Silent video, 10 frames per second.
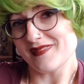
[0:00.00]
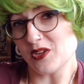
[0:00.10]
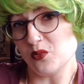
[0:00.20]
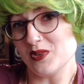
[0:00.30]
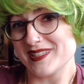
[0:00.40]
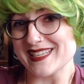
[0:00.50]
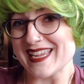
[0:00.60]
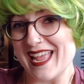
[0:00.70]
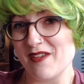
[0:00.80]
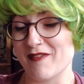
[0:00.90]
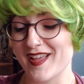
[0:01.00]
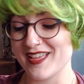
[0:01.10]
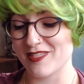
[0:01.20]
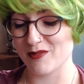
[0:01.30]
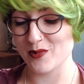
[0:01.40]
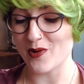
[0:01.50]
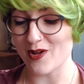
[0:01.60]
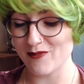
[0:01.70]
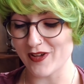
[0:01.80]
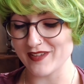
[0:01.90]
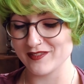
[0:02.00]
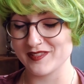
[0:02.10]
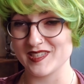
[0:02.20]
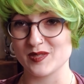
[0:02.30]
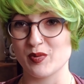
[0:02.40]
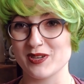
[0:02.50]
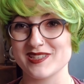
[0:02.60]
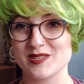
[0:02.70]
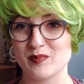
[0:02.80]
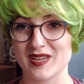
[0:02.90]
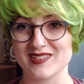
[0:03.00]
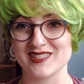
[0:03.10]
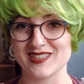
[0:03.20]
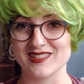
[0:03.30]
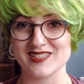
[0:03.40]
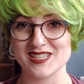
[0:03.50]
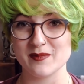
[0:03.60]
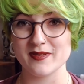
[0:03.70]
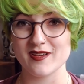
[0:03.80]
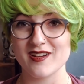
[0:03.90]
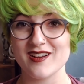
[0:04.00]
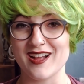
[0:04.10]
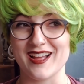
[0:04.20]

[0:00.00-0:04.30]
we'll see if I get through all 5 of these books picked in the TBR.